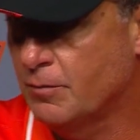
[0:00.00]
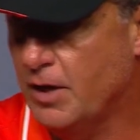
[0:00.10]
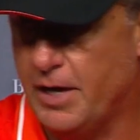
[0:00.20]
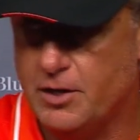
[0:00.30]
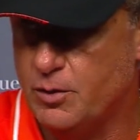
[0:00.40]

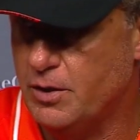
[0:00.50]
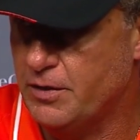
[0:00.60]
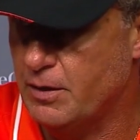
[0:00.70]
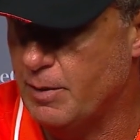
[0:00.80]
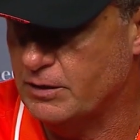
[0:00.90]
Can't do
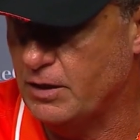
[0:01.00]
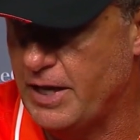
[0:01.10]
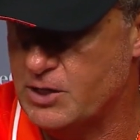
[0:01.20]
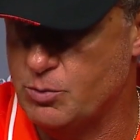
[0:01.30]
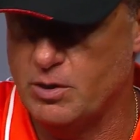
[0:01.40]
anything about the
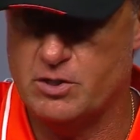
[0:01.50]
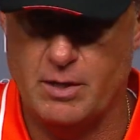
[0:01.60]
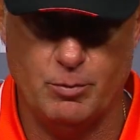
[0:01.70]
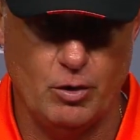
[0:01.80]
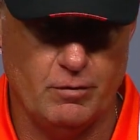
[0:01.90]
last one
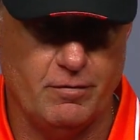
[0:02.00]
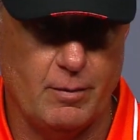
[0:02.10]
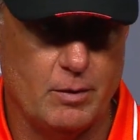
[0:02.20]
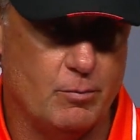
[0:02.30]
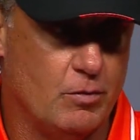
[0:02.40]
except learn
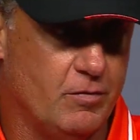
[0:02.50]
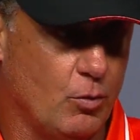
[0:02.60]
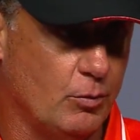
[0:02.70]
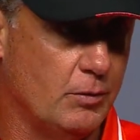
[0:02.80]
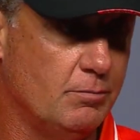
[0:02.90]
from it and move
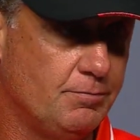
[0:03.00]
forward.